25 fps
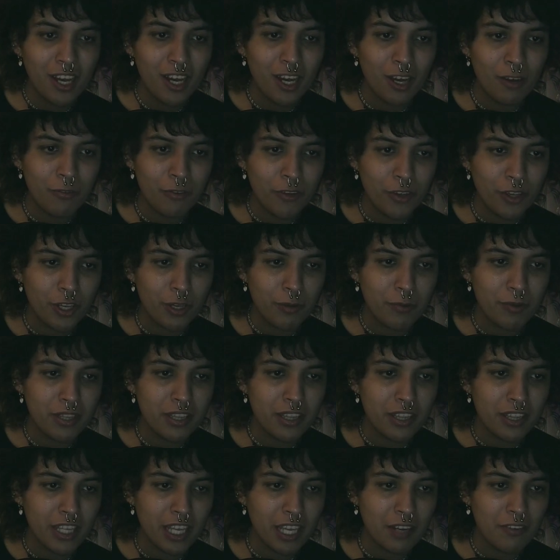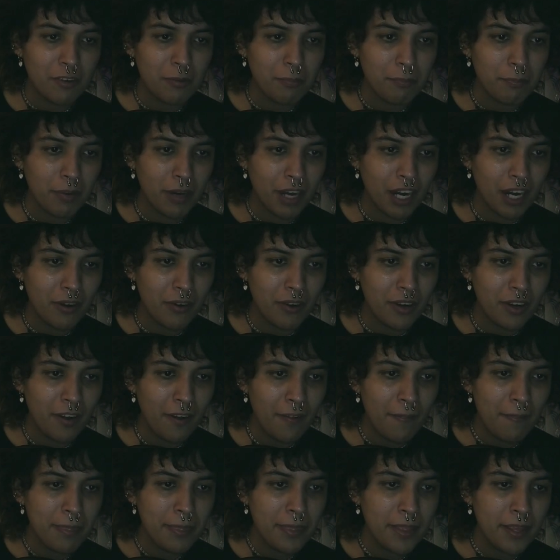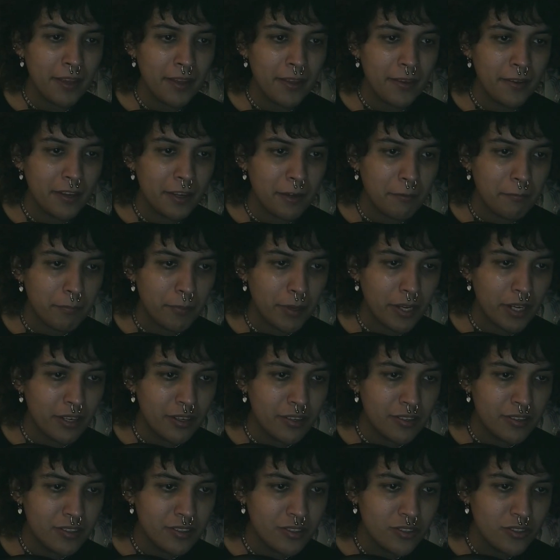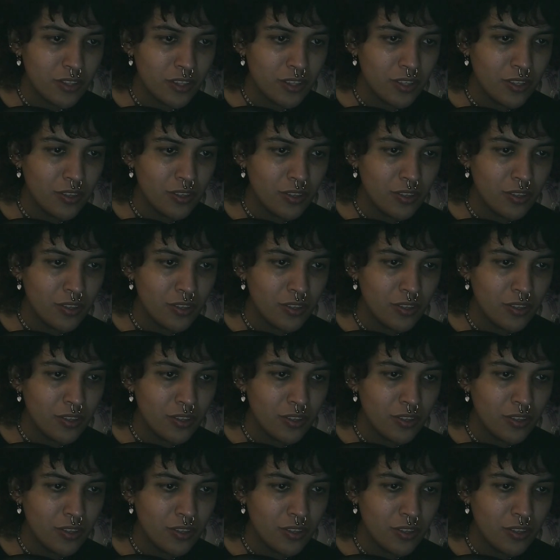of human labor power composed.